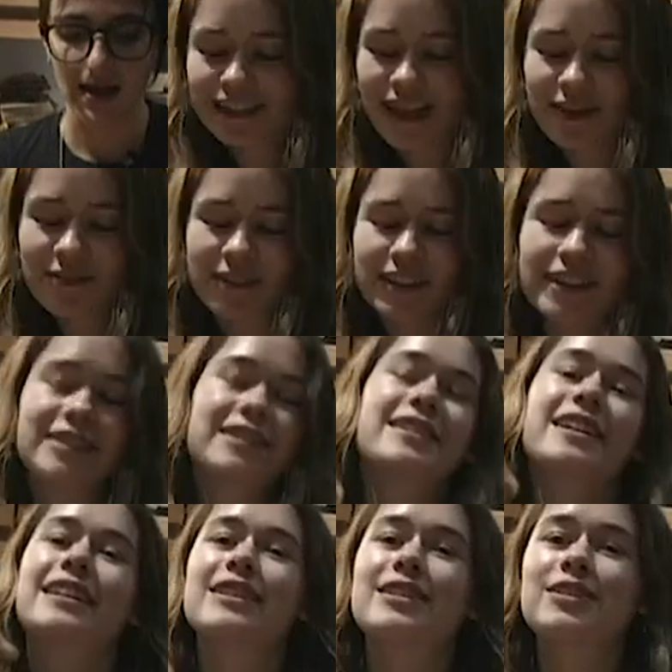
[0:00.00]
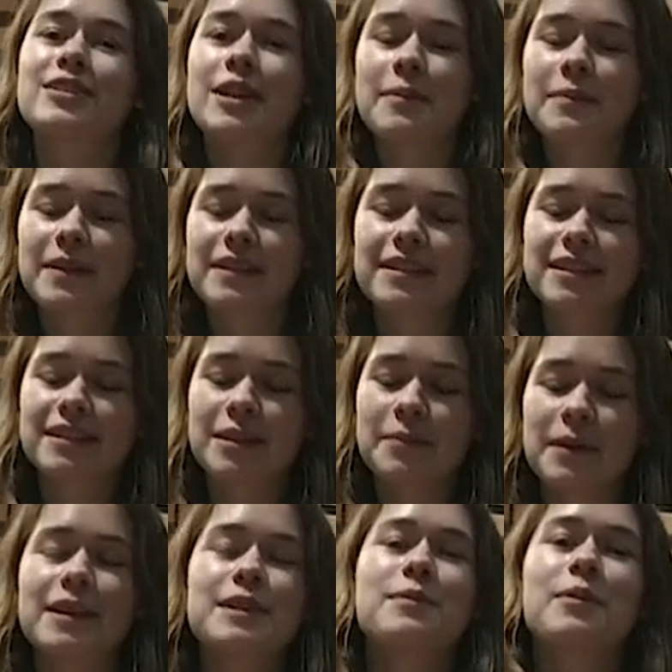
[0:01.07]
I really just like the shape because it's the
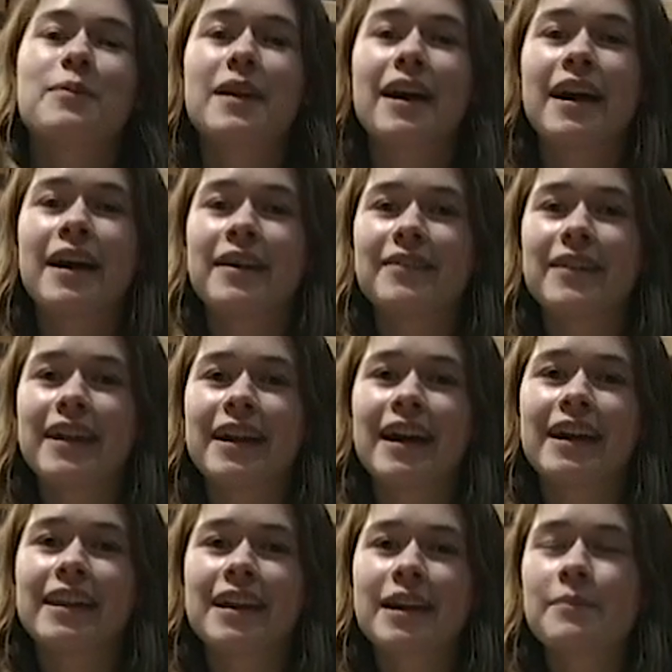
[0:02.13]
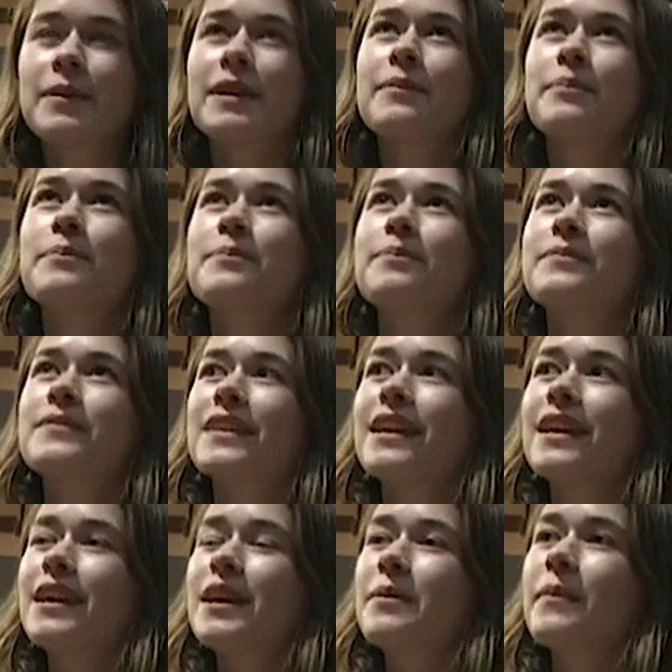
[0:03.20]
biggest bowl we have, and I like
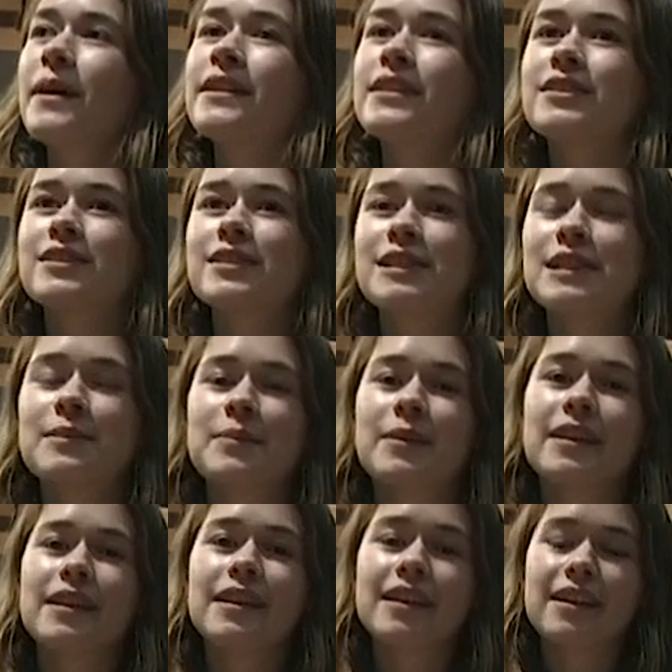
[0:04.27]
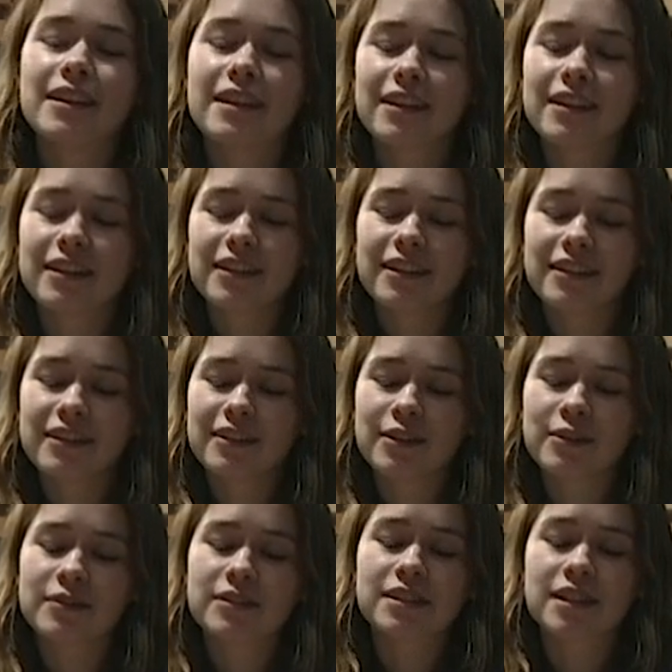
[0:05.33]
my dishes to be
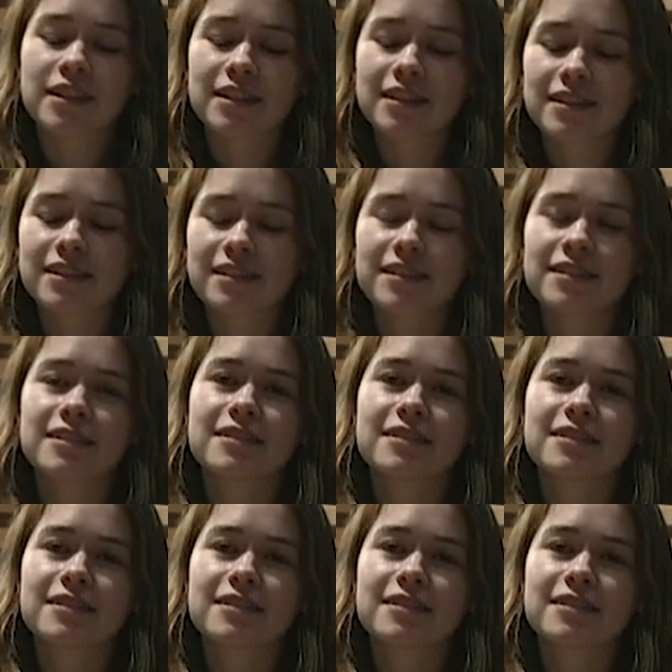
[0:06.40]
oversized.